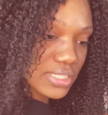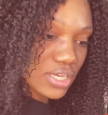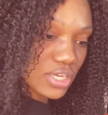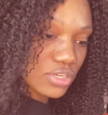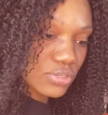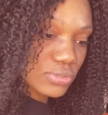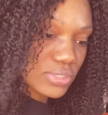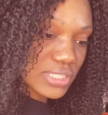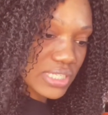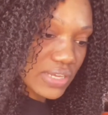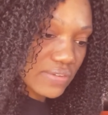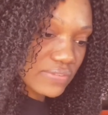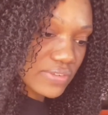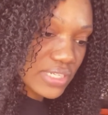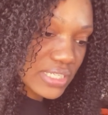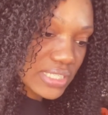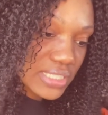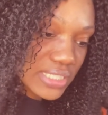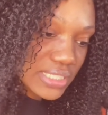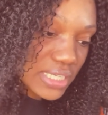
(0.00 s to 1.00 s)

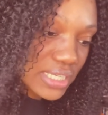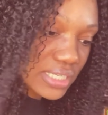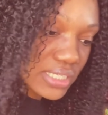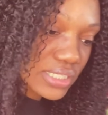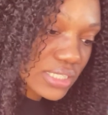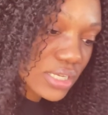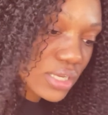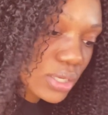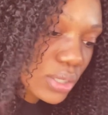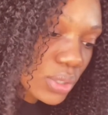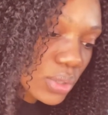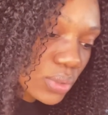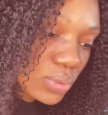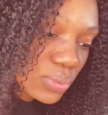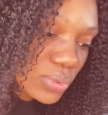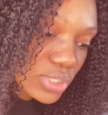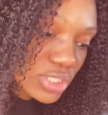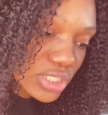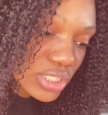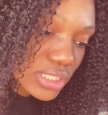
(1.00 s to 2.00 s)
076,
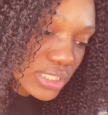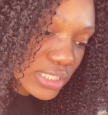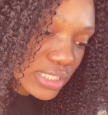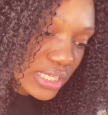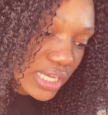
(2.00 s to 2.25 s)
which is the